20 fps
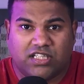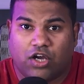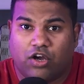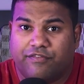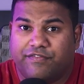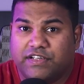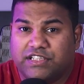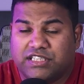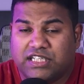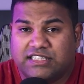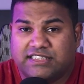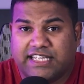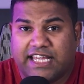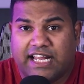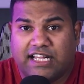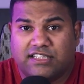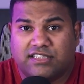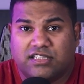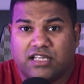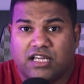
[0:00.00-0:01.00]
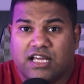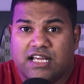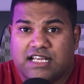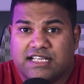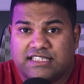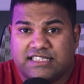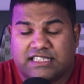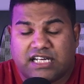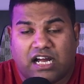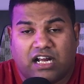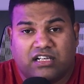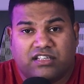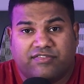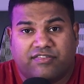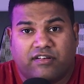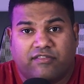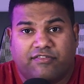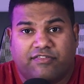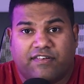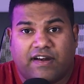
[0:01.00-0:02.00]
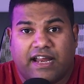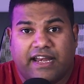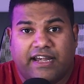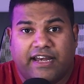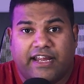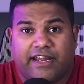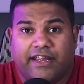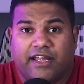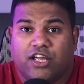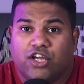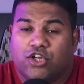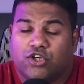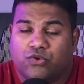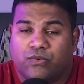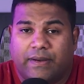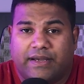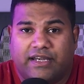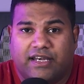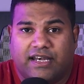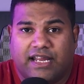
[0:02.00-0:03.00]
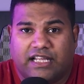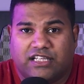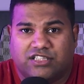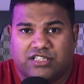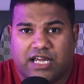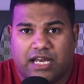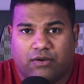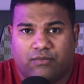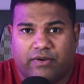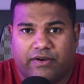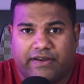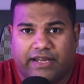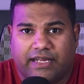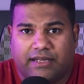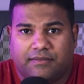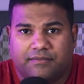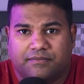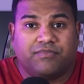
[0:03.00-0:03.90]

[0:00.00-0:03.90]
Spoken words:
The official sales starts from Friday 29 January.